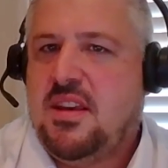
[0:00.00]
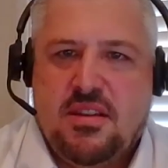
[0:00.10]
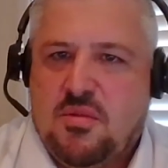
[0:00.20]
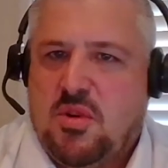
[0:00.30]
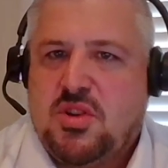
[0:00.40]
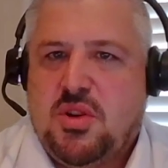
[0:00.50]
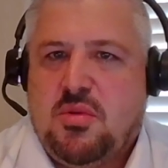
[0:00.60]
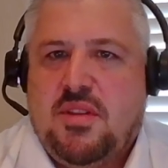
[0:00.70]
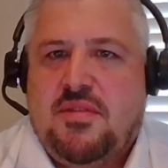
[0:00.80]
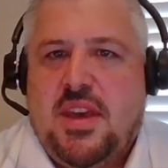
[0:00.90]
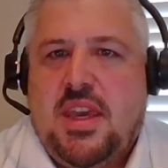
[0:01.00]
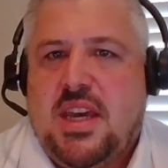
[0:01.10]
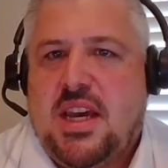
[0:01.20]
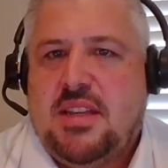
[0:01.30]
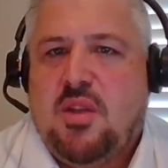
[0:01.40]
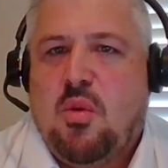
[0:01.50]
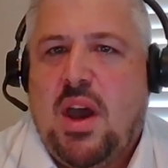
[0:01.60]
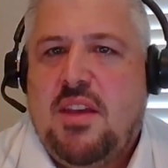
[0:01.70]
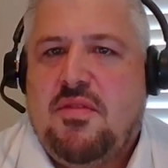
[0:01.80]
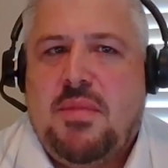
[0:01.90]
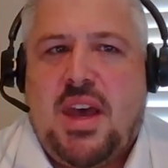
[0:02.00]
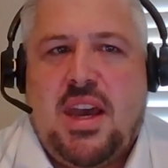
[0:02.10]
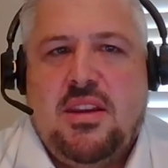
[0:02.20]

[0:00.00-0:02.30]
You can wash all of the dirt away from that